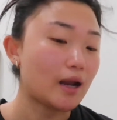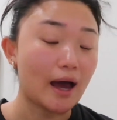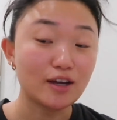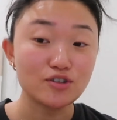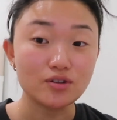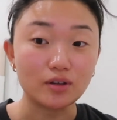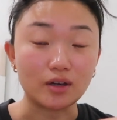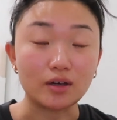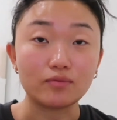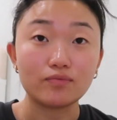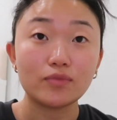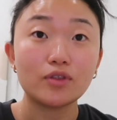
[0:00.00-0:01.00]
And
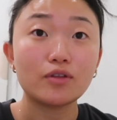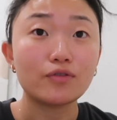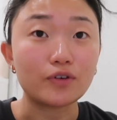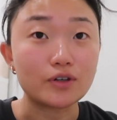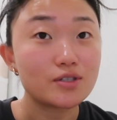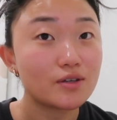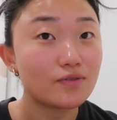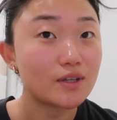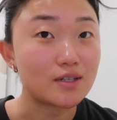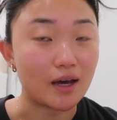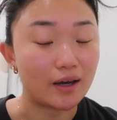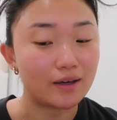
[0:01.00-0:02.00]
actually, the verse of
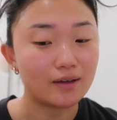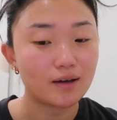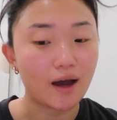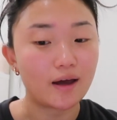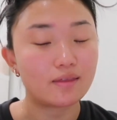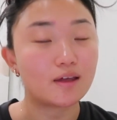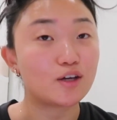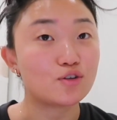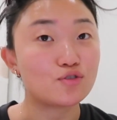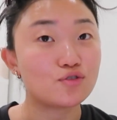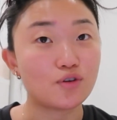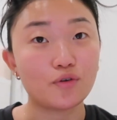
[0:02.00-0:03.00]
the day I think
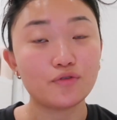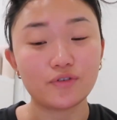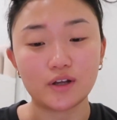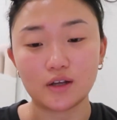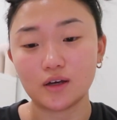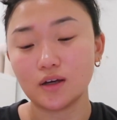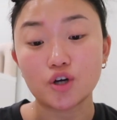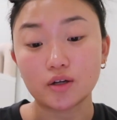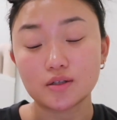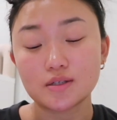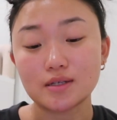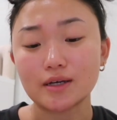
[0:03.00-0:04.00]
is so fitting.
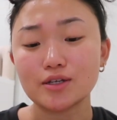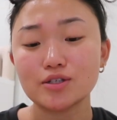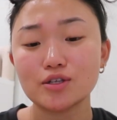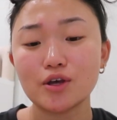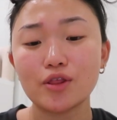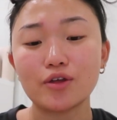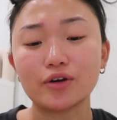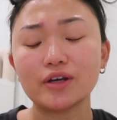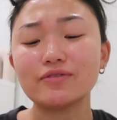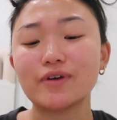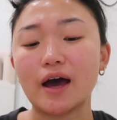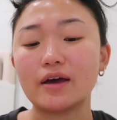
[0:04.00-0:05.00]
John
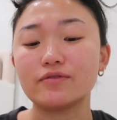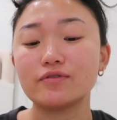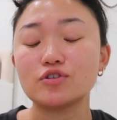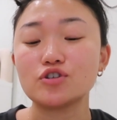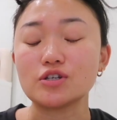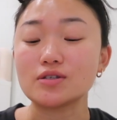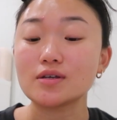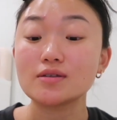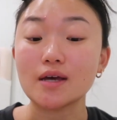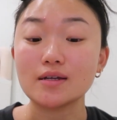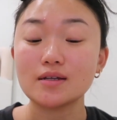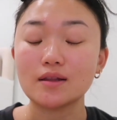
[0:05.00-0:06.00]
6:35. Jesus
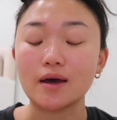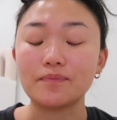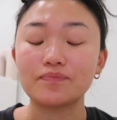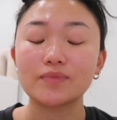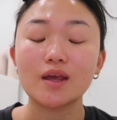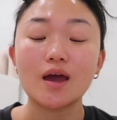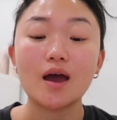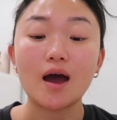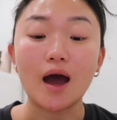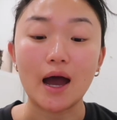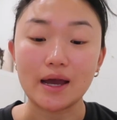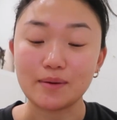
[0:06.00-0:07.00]
said to them,
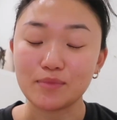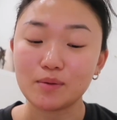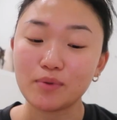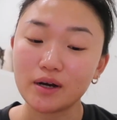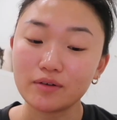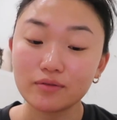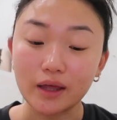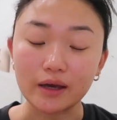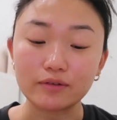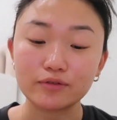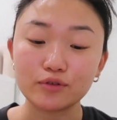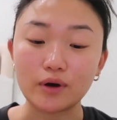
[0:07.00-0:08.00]
I am the bread of
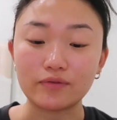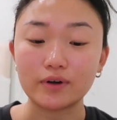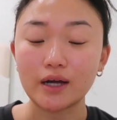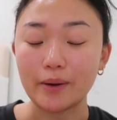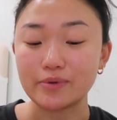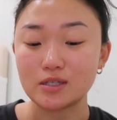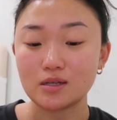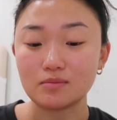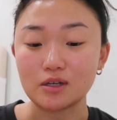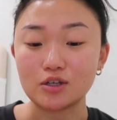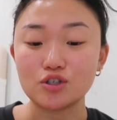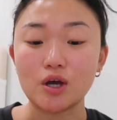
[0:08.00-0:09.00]
life. Whoever comes to
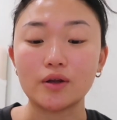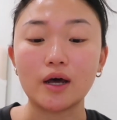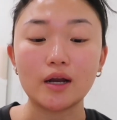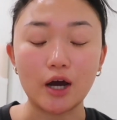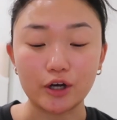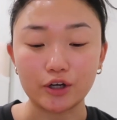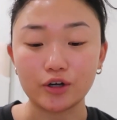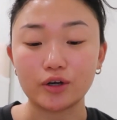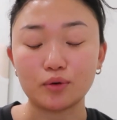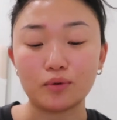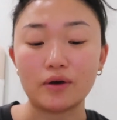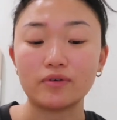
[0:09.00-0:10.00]
me shall not hunger,
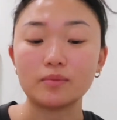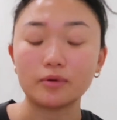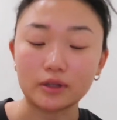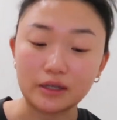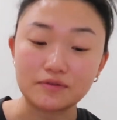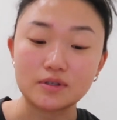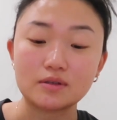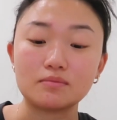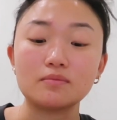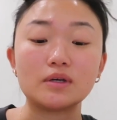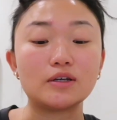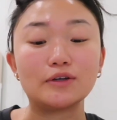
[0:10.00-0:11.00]
and whoever believes
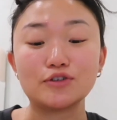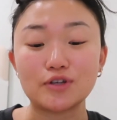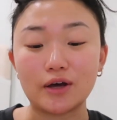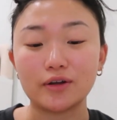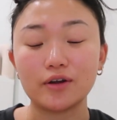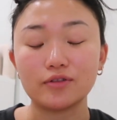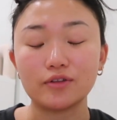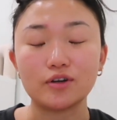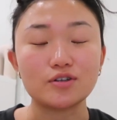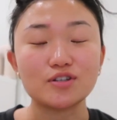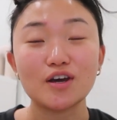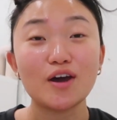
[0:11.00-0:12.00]
in me shall not
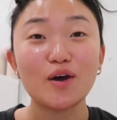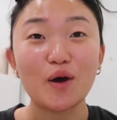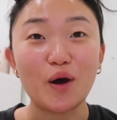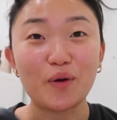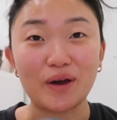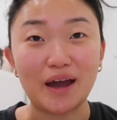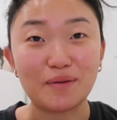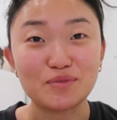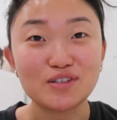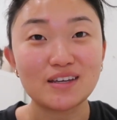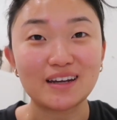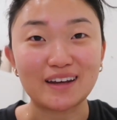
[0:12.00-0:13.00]
thirst. Okay, I'm
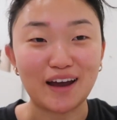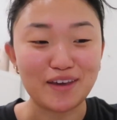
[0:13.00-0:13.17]
just kidding.